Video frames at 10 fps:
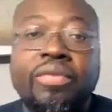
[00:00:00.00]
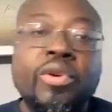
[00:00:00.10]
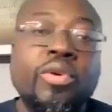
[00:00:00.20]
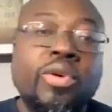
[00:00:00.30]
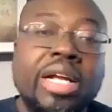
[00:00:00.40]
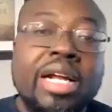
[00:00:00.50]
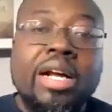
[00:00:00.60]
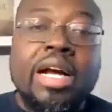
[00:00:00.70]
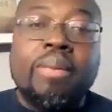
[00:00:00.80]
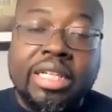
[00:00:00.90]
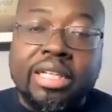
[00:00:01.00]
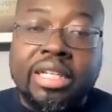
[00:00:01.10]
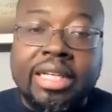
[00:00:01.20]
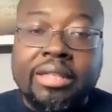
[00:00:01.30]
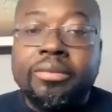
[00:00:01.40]
So if you
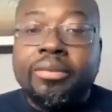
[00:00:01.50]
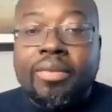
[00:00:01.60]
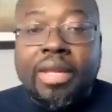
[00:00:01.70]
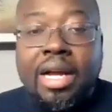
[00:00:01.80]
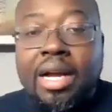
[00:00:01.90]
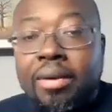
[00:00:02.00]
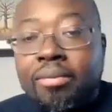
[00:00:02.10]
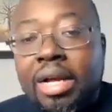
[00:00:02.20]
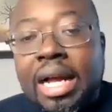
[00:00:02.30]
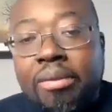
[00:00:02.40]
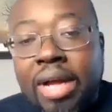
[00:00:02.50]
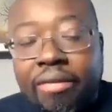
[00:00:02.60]
particularly uh,